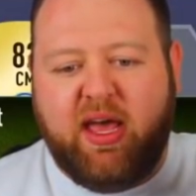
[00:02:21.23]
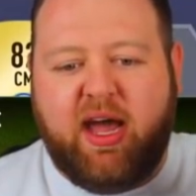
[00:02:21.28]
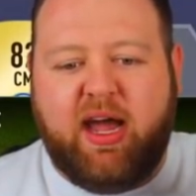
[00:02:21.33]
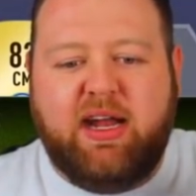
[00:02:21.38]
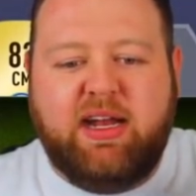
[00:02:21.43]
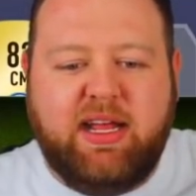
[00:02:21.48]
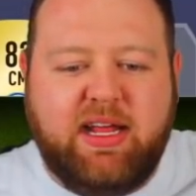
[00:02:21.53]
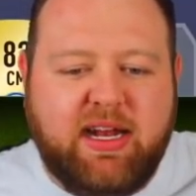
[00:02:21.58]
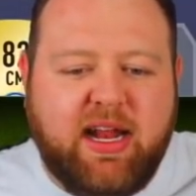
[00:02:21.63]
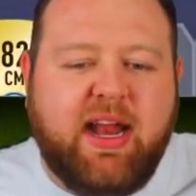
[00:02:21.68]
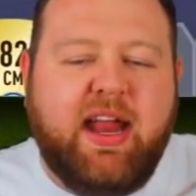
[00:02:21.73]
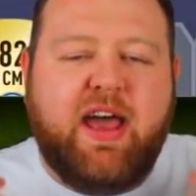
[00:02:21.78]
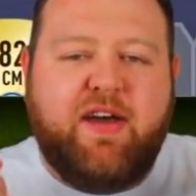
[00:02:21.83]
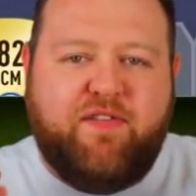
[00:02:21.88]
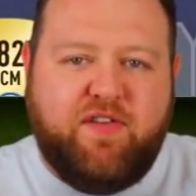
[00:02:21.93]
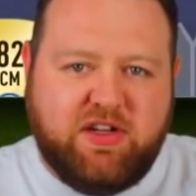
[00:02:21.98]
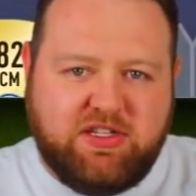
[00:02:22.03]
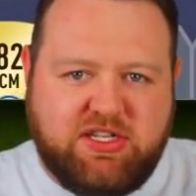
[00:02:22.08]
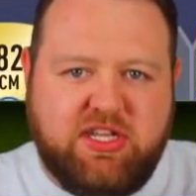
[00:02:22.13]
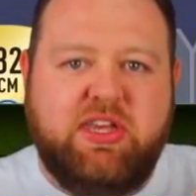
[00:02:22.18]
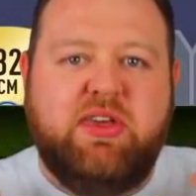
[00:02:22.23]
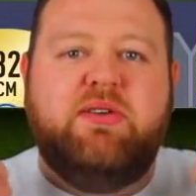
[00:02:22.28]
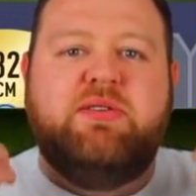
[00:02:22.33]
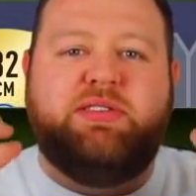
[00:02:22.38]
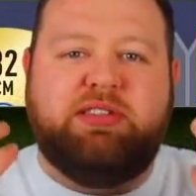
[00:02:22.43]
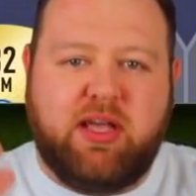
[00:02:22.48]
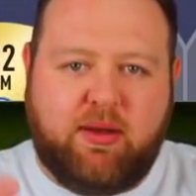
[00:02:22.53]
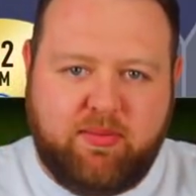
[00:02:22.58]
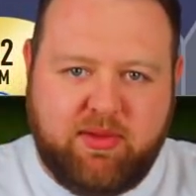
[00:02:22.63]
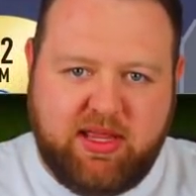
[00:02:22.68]
And in an effort to
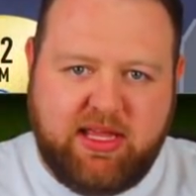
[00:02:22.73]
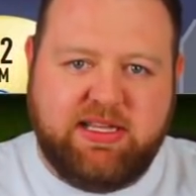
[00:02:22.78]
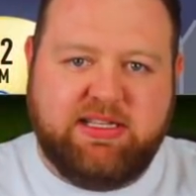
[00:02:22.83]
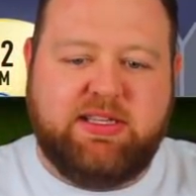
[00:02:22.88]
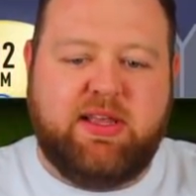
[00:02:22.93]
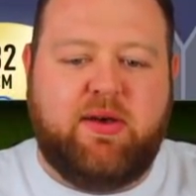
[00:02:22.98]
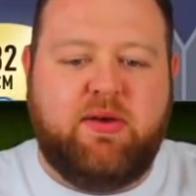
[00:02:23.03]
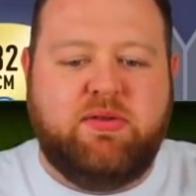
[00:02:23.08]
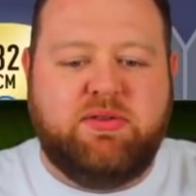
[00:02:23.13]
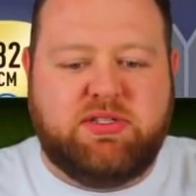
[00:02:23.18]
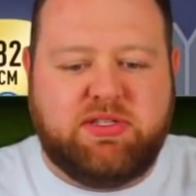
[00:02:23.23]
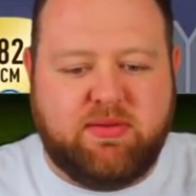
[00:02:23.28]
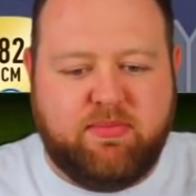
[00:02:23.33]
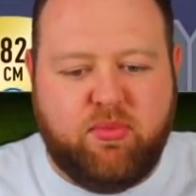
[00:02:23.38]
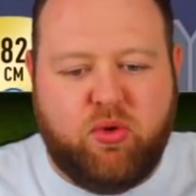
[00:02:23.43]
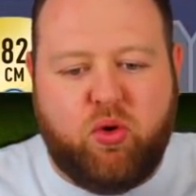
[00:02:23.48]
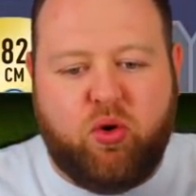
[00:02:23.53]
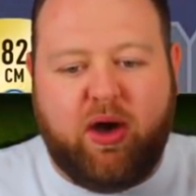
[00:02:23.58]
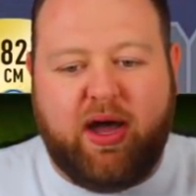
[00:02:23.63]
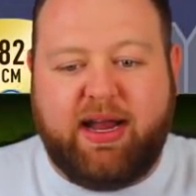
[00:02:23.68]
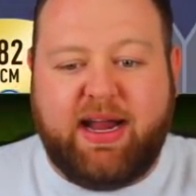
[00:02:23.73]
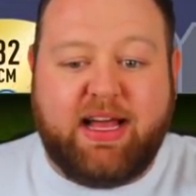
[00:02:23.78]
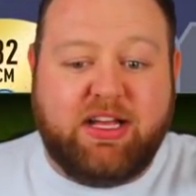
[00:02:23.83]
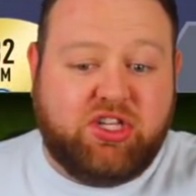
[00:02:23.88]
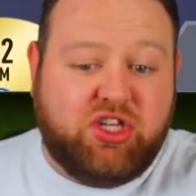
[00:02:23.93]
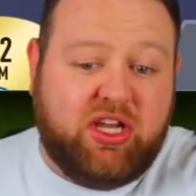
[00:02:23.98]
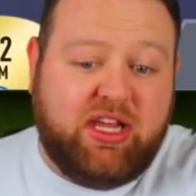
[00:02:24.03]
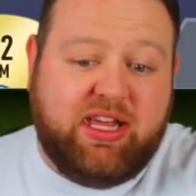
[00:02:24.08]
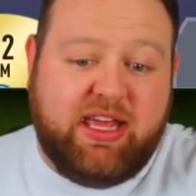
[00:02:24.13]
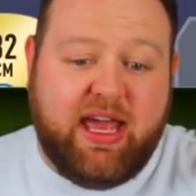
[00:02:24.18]
use some of these loans some more and
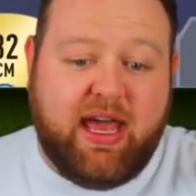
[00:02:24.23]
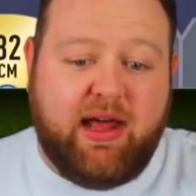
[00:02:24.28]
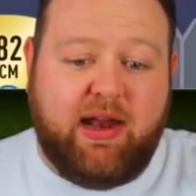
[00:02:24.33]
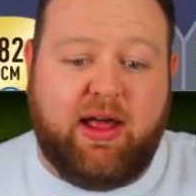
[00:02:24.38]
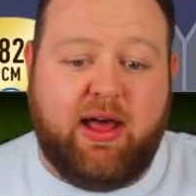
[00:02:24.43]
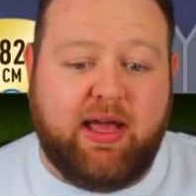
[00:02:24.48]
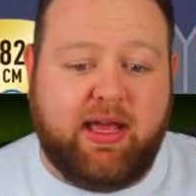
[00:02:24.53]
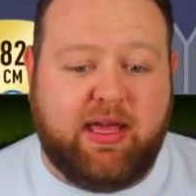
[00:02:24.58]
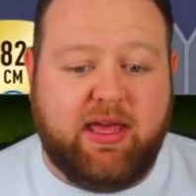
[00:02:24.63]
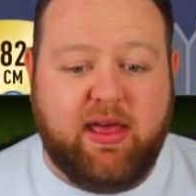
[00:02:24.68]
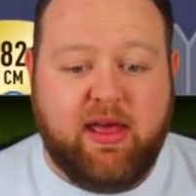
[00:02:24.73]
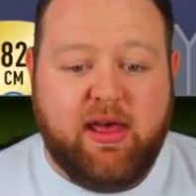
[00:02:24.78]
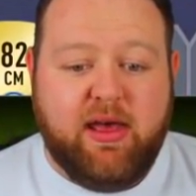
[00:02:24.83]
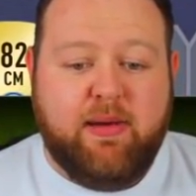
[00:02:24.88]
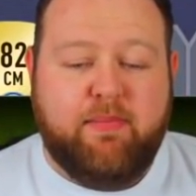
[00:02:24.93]
actually get, like,